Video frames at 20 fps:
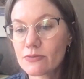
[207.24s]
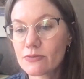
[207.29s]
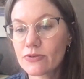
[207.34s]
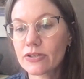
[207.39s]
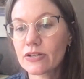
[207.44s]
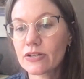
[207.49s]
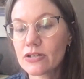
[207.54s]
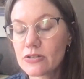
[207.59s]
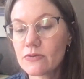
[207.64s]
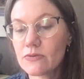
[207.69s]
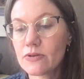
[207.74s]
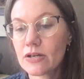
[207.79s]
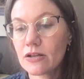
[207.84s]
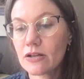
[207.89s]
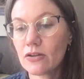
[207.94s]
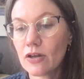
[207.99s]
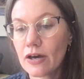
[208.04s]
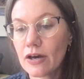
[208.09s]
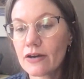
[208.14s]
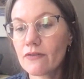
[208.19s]
is really doing
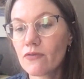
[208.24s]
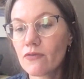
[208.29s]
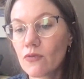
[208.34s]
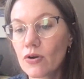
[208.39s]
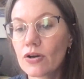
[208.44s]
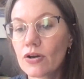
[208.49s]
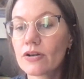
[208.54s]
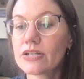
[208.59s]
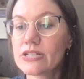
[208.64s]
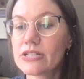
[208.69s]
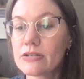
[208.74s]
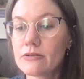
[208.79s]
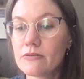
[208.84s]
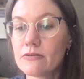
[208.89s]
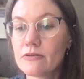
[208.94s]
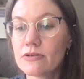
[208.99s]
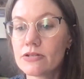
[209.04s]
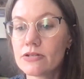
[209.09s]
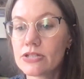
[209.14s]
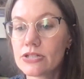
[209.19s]
a lot of work
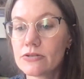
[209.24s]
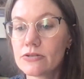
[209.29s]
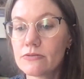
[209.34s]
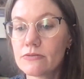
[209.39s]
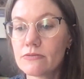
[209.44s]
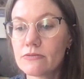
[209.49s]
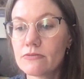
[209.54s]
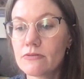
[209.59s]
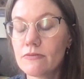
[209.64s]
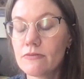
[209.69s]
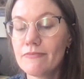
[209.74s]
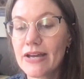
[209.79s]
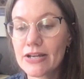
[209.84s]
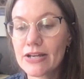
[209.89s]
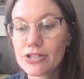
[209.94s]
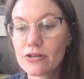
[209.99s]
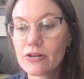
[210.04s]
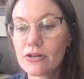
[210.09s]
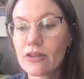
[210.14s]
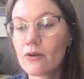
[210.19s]
to make
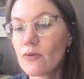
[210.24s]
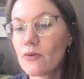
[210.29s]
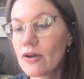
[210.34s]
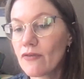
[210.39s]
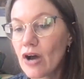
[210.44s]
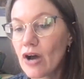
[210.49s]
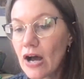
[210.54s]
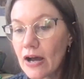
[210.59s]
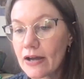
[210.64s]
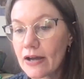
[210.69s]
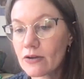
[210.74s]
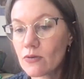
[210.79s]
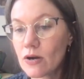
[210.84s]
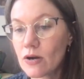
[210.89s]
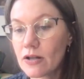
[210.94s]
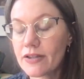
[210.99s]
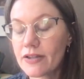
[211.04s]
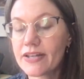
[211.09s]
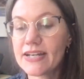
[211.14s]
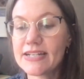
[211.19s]
sure that we have high
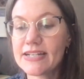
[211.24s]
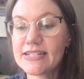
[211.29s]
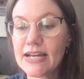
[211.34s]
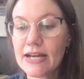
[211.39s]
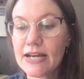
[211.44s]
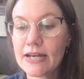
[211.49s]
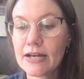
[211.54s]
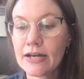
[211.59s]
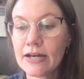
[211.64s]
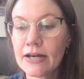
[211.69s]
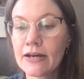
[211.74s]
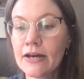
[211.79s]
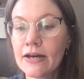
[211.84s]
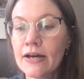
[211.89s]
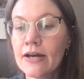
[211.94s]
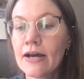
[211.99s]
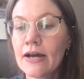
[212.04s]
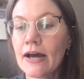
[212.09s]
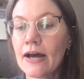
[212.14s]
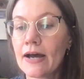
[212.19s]
quality data
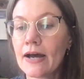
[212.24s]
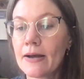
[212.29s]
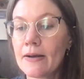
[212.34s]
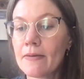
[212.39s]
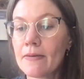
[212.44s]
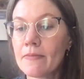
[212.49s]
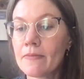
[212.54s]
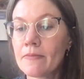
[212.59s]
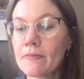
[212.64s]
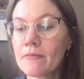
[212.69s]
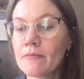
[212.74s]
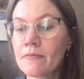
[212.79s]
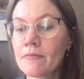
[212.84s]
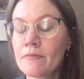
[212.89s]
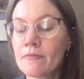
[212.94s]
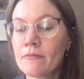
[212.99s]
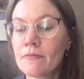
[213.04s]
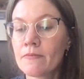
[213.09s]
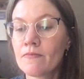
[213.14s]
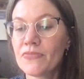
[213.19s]

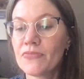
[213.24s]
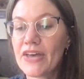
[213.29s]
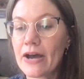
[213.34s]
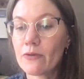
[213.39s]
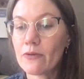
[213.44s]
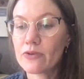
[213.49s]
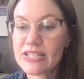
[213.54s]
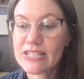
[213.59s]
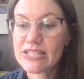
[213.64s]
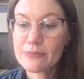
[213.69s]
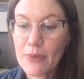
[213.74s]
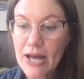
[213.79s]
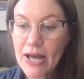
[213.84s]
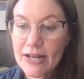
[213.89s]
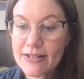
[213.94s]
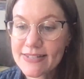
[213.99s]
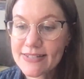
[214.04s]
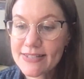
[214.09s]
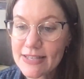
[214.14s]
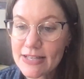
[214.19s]
that
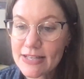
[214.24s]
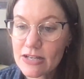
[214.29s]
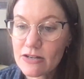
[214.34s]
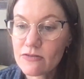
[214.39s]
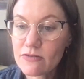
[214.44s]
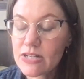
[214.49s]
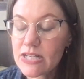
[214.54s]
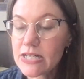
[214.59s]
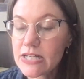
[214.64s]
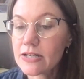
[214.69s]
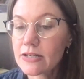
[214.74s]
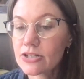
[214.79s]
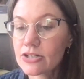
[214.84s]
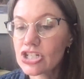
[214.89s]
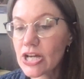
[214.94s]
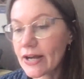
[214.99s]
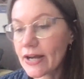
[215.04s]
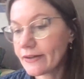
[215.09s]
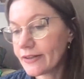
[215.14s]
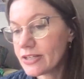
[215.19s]
respects the unique
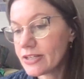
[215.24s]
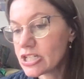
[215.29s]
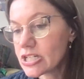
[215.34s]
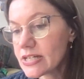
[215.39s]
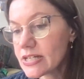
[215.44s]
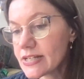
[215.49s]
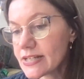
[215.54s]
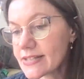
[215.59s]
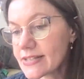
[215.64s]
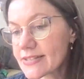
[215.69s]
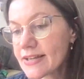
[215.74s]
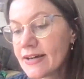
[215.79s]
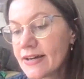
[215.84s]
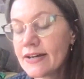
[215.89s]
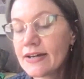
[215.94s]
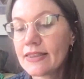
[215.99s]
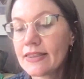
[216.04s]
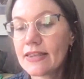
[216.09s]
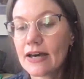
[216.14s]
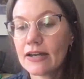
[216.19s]
challenges
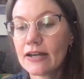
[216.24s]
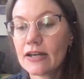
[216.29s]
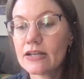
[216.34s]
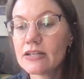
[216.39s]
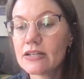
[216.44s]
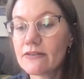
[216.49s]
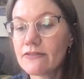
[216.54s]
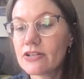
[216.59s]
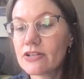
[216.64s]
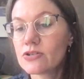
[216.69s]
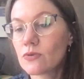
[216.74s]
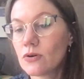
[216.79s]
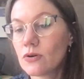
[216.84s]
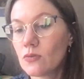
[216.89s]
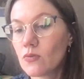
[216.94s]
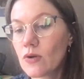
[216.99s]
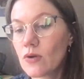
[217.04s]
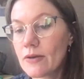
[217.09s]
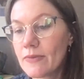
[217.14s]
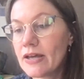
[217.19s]
that
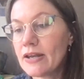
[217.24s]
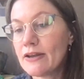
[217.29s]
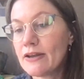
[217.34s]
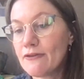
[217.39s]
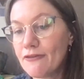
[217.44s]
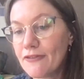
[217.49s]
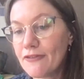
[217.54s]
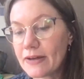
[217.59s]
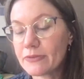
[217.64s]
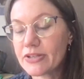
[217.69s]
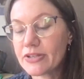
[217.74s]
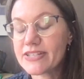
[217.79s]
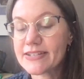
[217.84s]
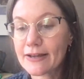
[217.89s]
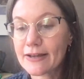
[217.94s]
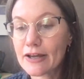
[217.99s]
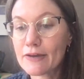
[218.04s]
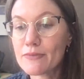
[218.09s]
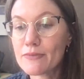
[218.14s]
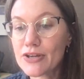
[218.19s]
individual women and families
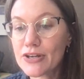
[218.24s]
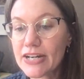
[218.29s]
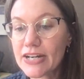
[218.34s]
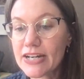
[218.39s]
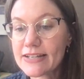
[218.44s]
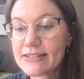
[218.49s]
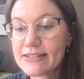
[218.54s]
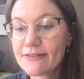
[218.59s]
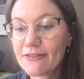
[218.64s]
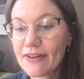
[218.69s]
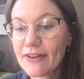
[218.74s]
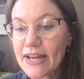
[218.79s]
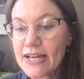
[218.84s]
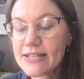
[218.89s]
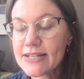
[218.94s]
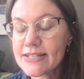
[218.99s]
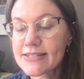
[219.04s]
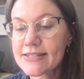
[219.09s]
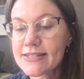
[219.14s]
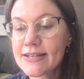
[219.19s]
and communities
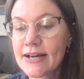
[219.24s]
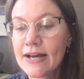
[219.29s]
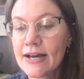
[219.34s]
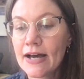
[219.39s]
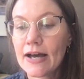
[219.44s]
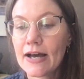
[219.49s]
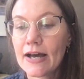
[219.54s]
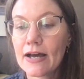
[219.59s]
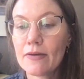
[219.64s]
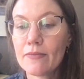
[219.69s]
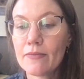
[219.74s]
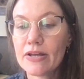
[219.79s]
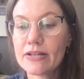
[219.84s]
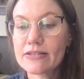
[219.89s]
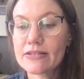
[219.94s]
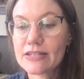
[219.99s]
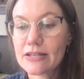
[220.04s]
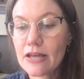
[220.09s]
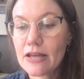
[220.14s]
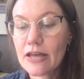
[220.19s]
face,
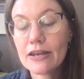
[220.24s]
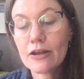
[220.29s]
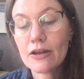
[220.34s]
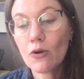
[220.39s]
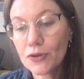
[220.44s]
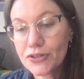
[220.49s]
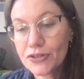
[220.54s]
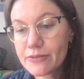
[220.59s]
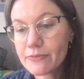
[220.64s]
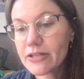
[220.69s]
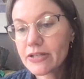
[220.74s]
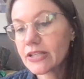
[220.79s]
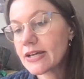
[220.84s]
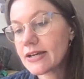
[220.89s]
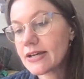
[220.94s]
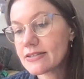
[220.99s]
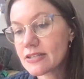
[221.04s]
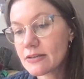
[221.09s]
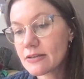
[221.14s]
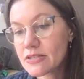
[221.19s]
and
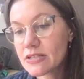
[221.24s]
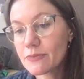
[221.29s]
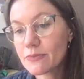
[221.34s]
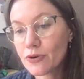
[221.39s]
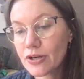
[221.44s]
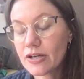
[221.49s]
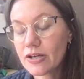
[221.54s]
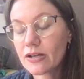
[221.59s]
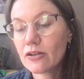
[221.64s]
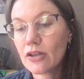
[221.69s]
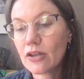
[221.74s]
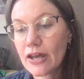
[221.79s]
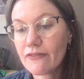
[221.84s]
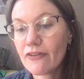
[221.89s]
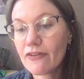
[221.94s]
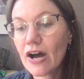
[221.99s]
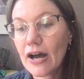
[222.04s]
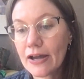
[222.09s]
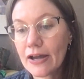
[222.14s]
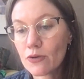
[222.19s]
ultimately ends up supporting a lot
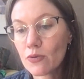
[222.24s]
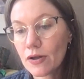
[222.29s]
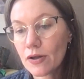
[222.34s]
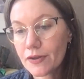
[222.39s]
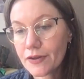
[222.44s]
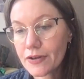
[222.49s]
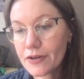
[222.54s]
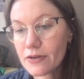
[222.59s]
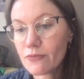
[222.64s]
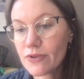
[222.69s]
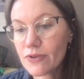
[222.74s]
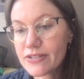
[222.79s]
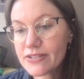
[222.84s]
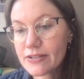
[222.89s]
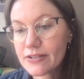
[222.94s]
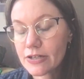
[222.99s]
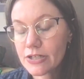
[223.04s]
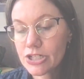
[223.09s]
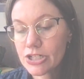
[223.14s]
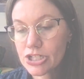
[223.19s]
of high quality
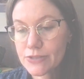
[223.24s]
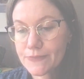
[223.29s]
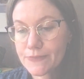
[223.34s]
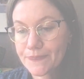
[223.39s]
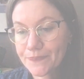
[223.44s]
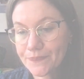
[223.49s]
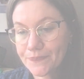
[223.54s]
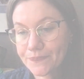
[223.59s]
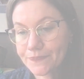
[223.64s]
research.